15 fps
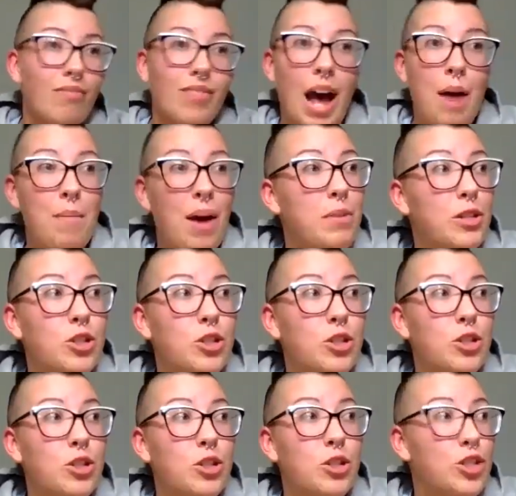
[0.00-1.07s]
might be
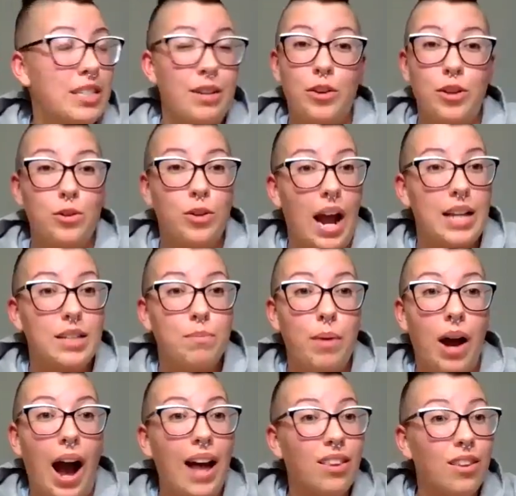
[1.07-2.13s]
too Jesus-y for you
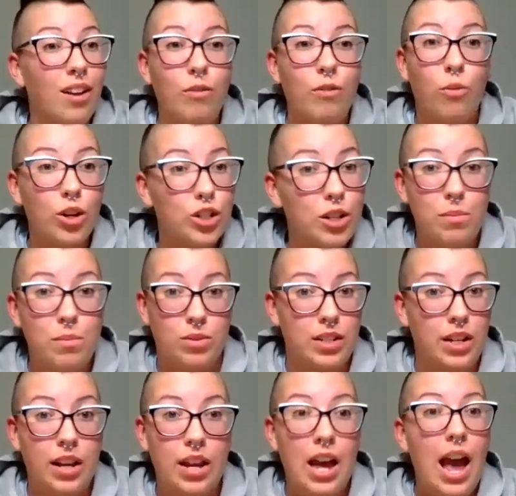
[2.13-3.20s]
guys, but I love worship
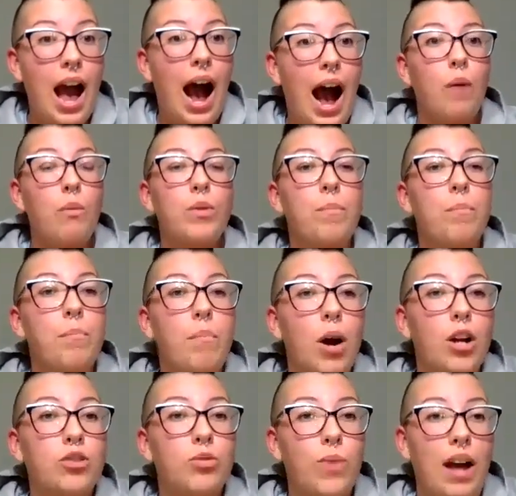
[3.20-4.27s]
music. I would
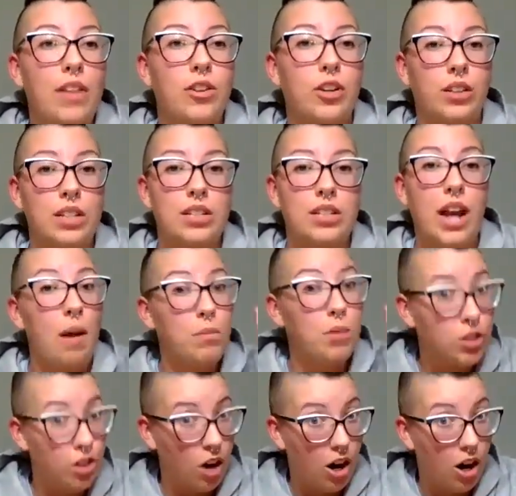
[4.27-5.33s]
much rather listen. I'm
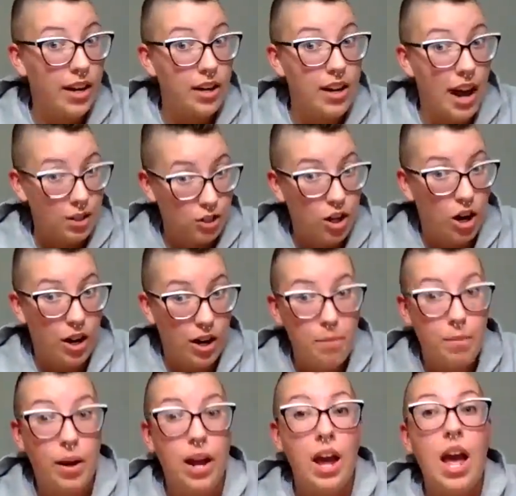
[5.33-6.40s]
sorry, not sorry,
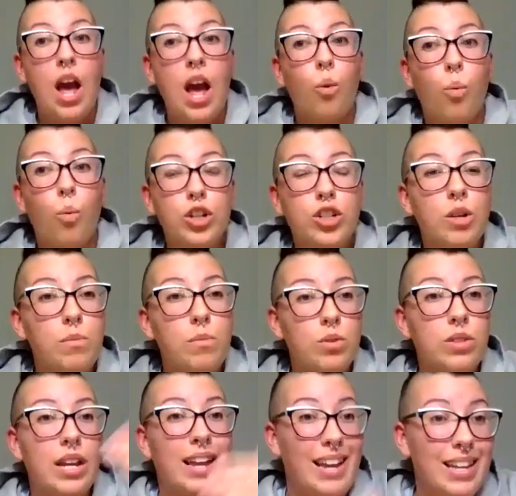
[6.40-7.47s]
but worship
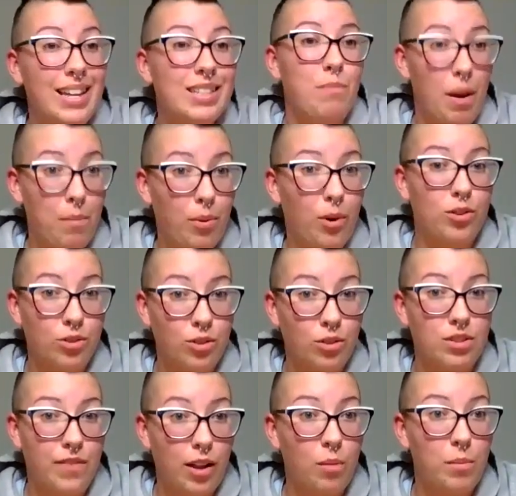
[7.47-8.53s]
music is my personal
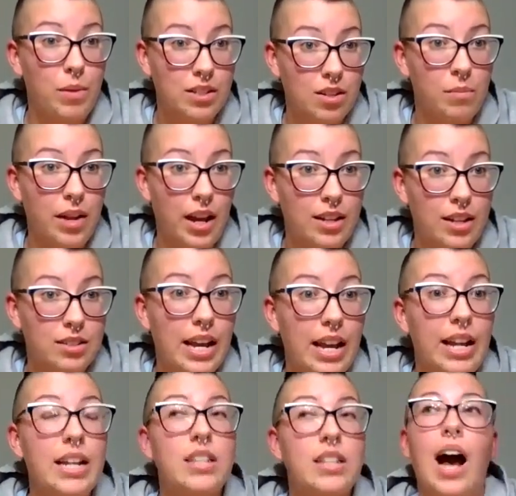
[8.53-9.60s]
development some days.
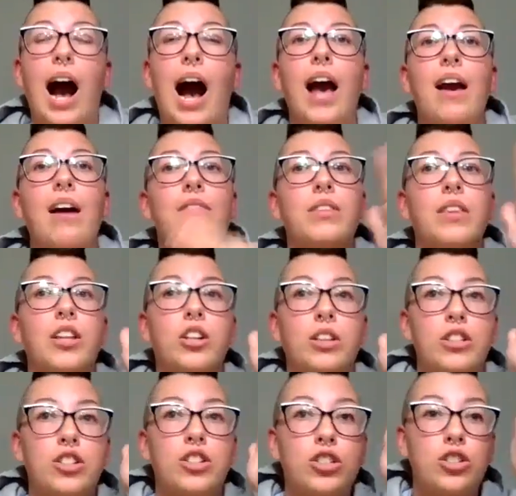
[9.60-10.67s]
It is. I have literally
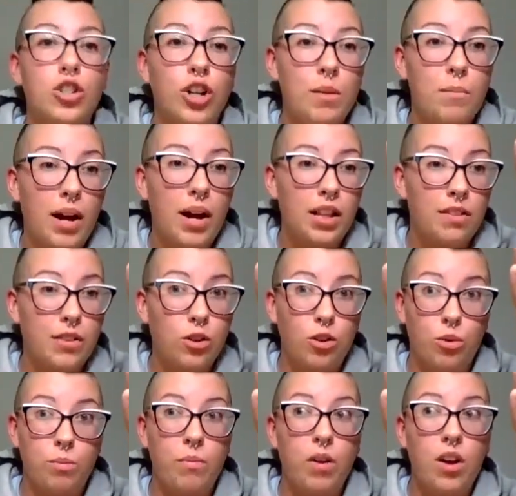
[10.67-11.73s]
stood in my living
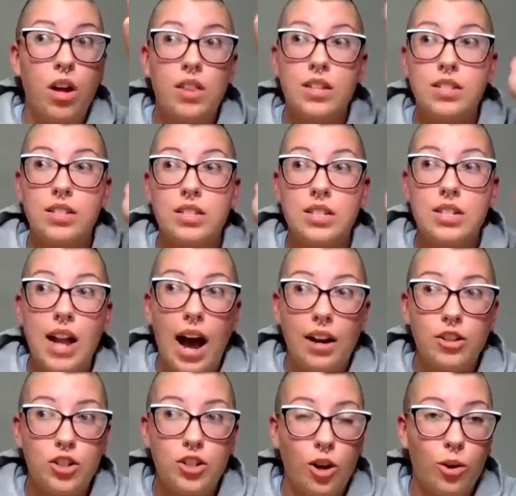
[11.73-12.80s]
room. This is not a
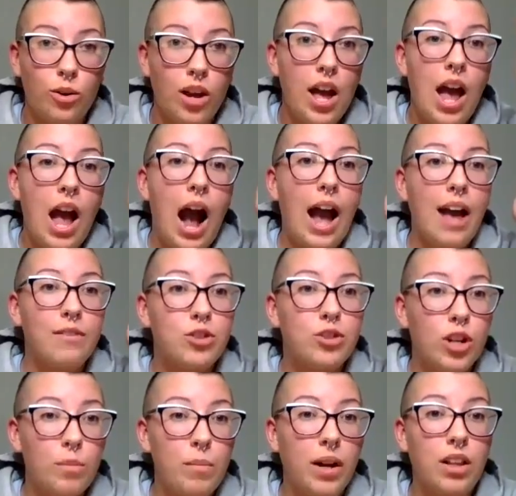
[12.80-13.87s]
joke. I have
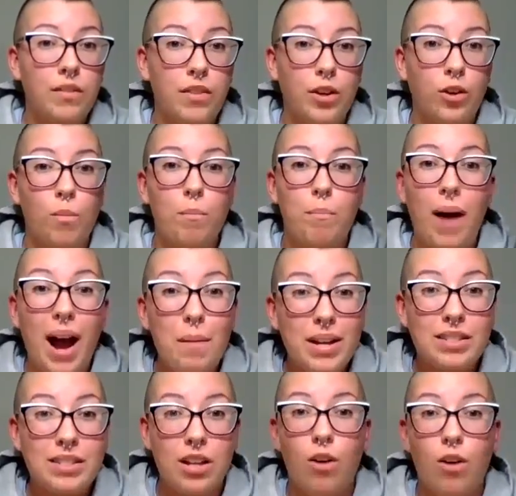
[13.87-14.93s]
stood in my living room by
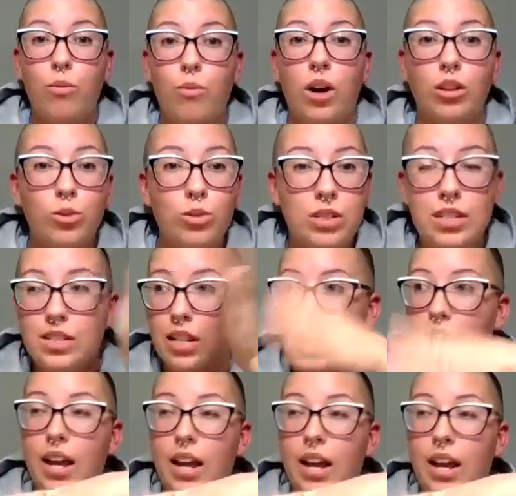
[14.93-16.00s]
myself while Lucy's
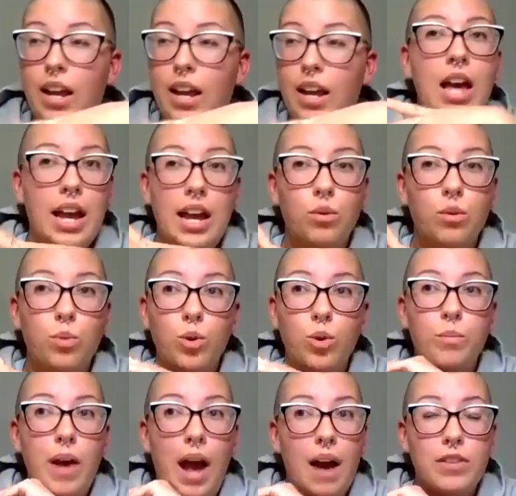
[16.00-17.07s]
like in the room